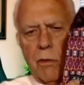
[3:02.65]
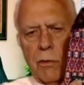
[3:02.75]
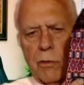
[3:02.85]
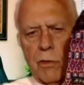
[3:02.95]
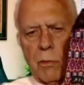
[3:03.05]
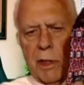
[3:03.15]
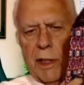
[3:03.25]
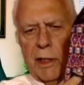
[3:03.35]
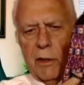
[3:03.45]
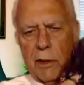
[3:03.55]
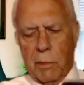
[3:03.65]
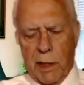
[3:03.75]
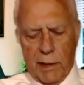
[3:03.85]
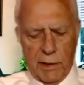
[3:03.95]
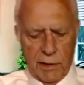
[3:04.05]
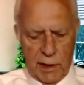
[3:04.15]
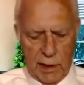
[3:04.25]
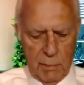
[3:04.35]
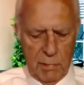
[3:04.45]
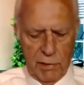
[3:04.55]
through the blade on the back of the
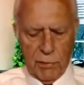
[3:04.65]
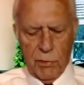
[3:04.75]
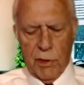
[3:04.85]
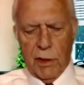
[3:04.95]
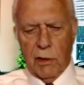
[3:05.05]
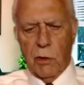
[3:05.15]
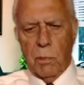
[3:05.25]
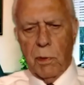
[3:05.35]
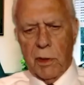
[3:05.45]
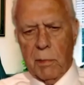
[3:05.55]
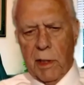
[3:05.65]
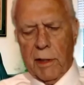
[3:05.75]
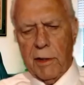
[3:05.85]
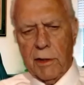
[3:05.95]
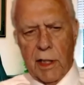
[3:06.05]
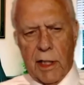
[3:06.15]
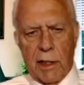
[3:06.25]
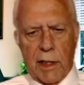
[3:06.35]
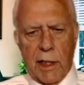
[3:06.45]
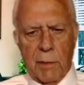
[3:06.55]
tie, I mean, through the loop on the back of the tie,
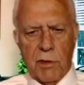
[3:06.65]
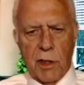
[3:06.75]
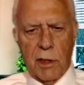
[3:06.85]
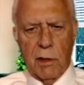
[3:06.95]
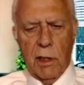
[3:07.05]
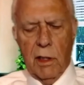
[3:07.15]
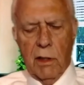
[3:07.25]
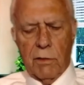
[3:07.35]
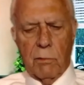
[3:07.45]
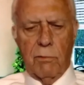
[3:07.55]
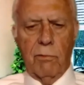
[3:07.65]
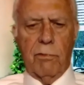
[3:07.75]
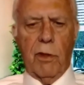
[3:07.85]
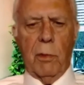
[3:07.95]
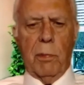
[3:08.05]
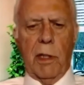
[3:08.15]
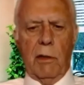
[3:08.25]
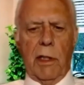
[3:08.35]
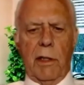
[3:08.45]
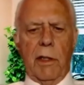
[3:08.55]
that keeps it in from flopping
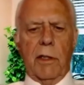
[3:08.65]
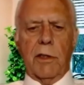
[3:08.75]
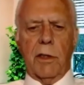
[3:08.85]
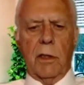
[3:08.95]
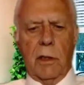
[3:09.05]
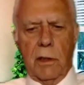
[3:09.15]
out like this.